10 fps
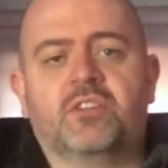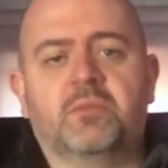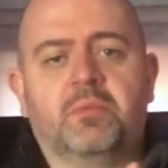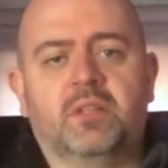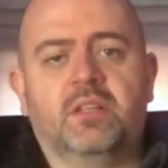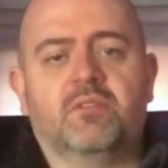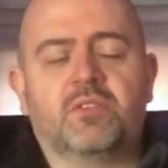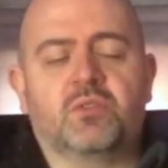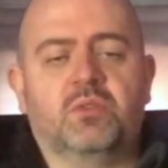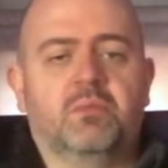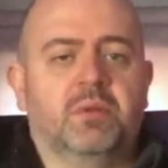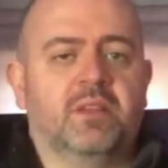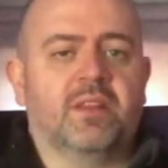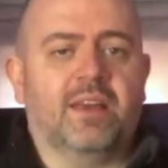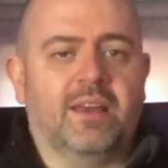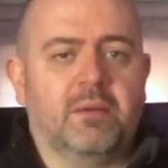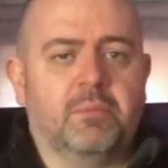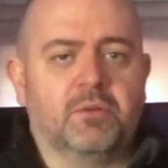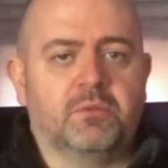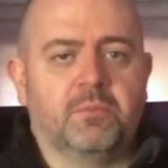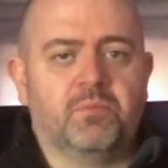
I believe it's going to be in the April.